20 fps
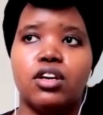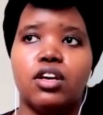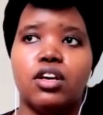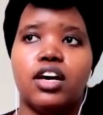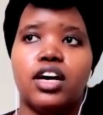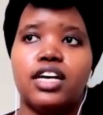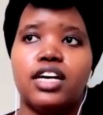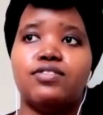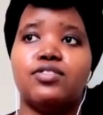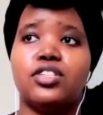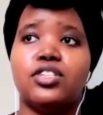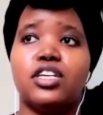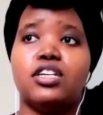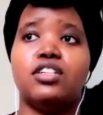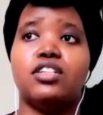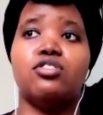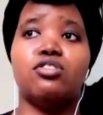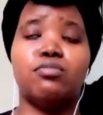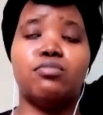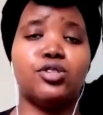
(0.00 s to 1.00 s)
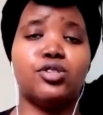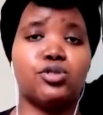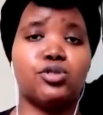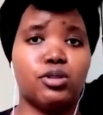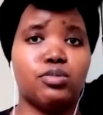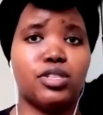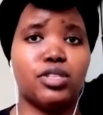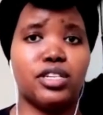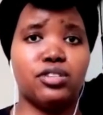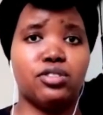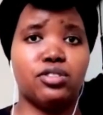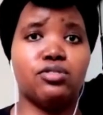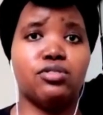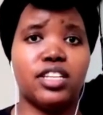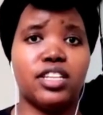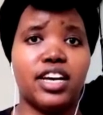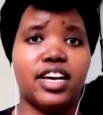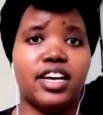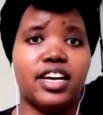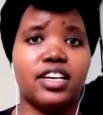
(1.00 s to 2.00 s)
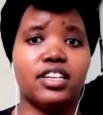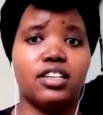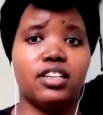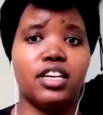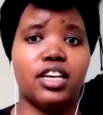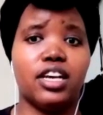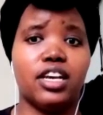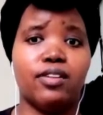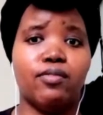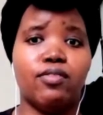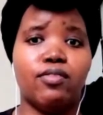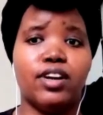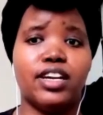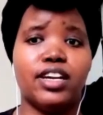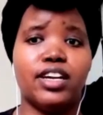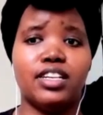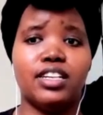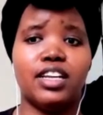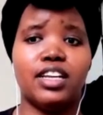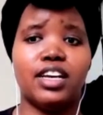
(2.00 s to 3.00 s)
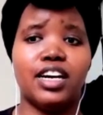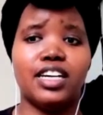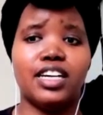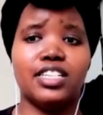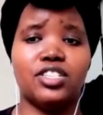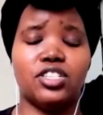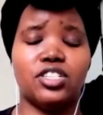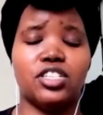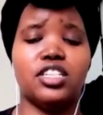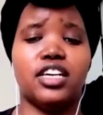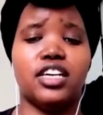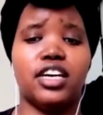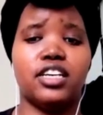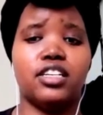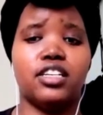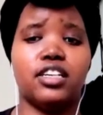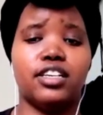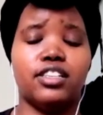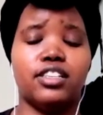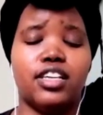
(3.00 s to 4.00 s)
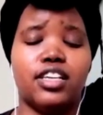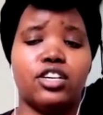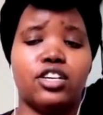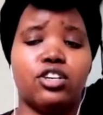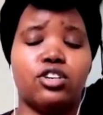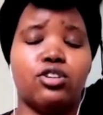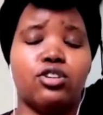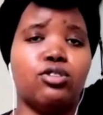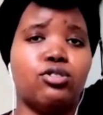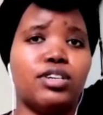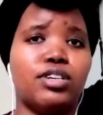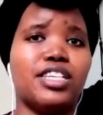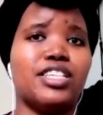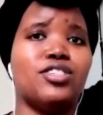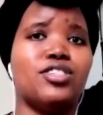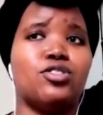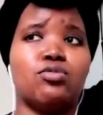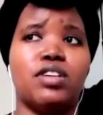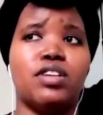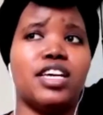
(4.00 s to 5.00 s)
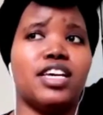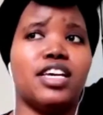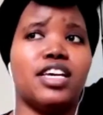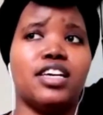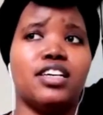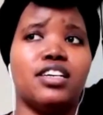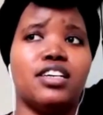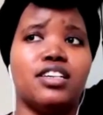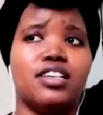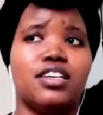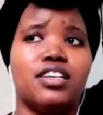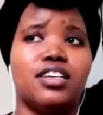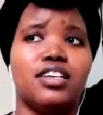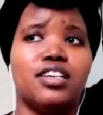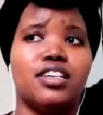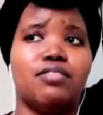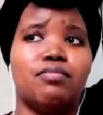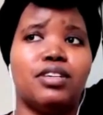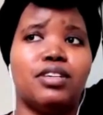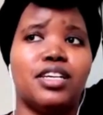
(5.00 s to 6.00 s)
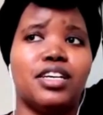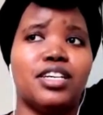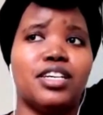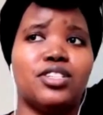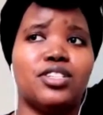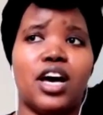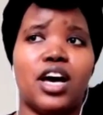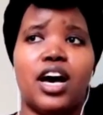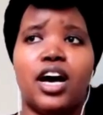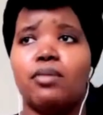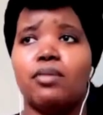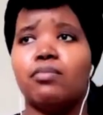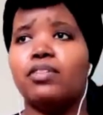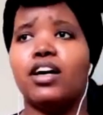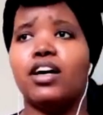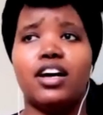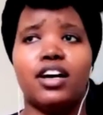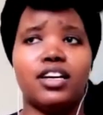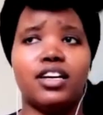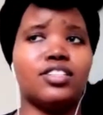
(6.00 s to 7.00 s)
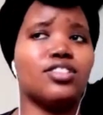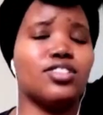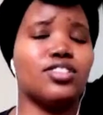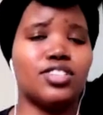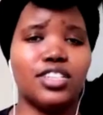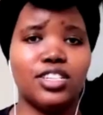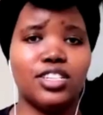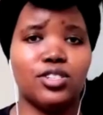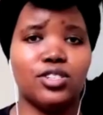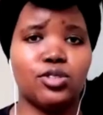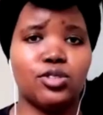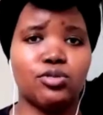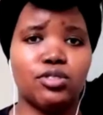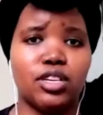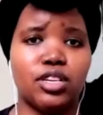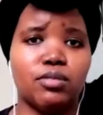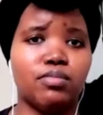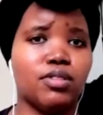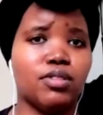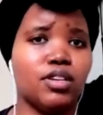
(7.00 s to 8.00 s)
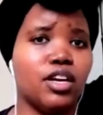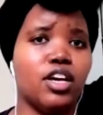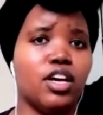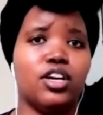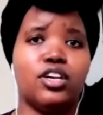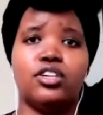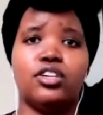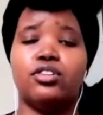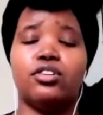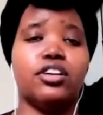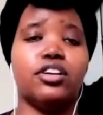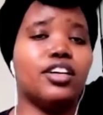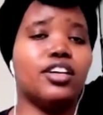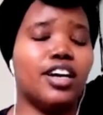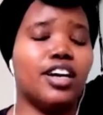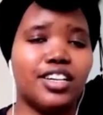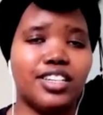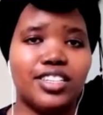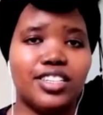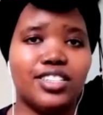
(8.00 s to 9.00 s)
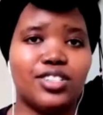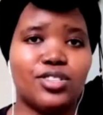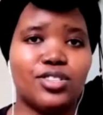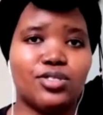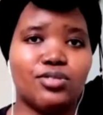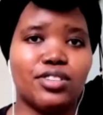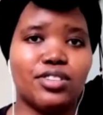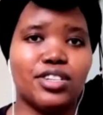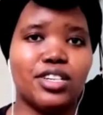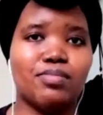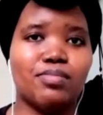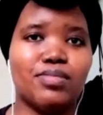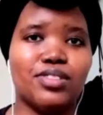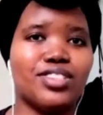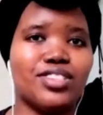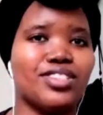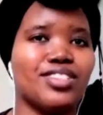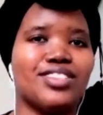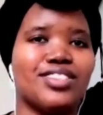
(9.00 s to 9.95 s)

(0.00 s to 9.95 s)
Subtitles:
I've seen numerous scripts that do that. And when I see that, I think, who is we? Because I'm not in the script. You're not in the script.